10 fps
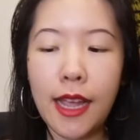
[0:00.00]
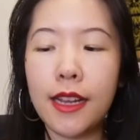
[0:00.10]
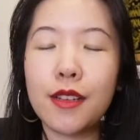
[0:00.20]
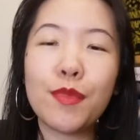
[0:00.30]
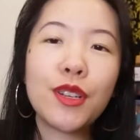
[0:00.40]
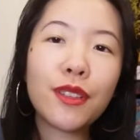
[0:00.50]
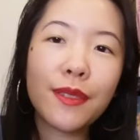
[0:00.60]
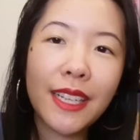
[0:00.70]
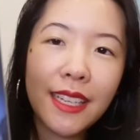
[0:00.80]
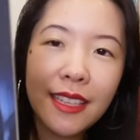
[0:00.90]
And book
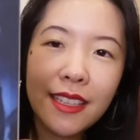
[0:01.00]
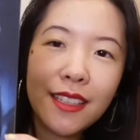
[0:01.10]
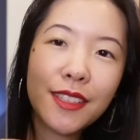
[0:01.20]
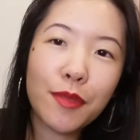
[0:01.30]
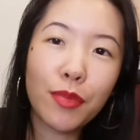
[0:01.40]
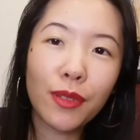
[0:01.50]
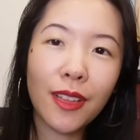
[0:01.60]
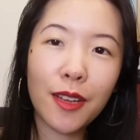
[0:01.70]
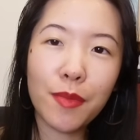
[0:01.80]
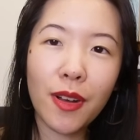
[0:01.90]
three is
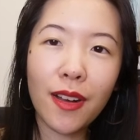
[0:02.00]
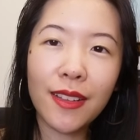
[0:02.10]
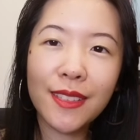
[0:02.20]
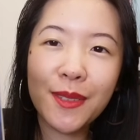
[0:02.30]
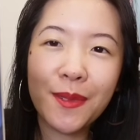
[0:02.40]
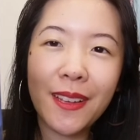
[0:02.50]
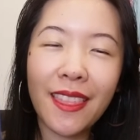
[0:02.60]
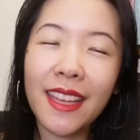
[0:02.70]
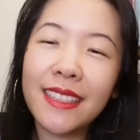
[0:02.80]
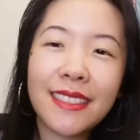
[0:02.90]
Blood Bonds
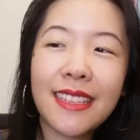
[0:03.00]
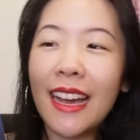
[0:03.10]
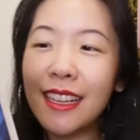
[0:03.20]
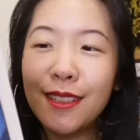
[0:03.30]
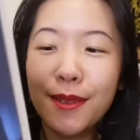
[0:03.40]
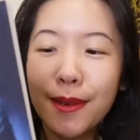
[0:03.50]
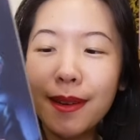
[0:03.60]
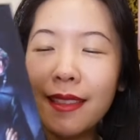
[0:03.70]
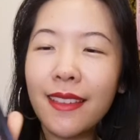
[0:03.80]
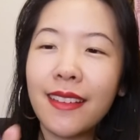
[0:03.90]
with Daddy
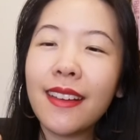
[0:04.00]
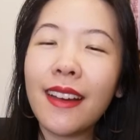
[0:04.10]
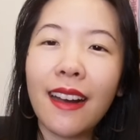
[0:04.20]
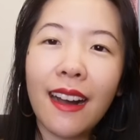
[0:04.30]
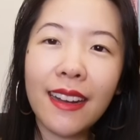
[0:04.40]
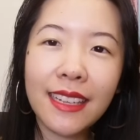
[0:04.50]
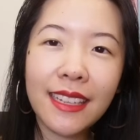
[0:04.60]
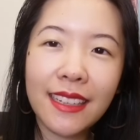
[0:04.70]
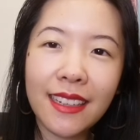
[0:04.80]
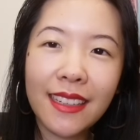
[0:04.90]
North on
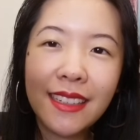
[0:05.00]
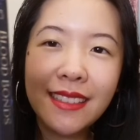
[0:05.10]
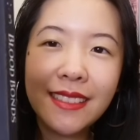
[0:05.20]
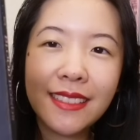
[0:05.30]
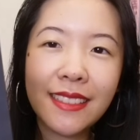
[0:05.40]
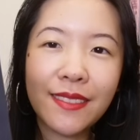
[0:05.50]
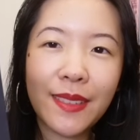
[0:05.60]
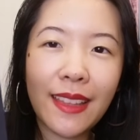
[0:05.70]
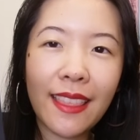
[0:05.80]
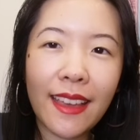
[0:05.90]
here
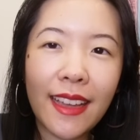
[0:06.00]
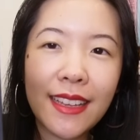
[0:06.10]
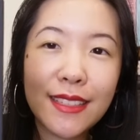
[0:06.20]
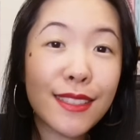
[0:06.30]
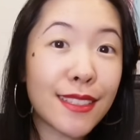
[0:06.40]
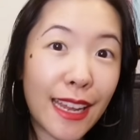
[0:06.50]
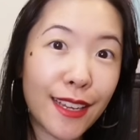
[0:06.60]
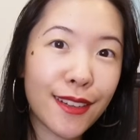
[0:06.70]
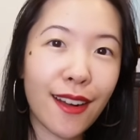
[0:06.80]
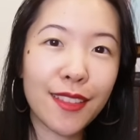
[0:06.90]
with a
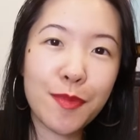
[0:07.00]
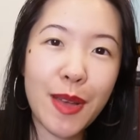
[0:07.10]
snake on the